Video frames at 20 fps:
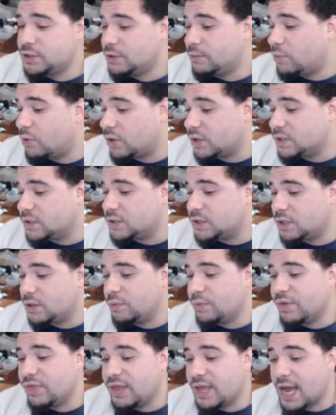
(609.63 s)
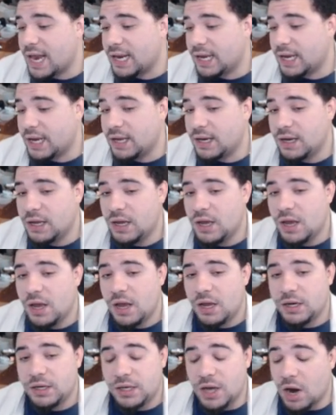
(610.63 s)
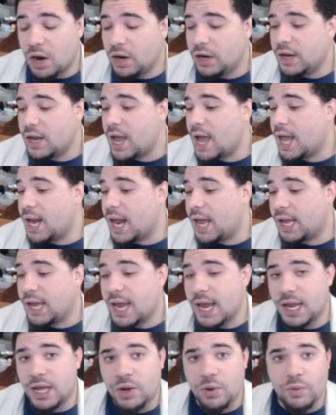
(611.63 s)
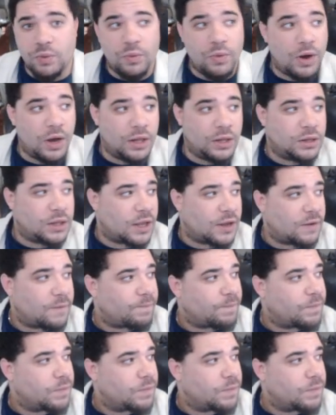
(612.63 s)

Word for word: You're more concerned with getting it done and getting what, like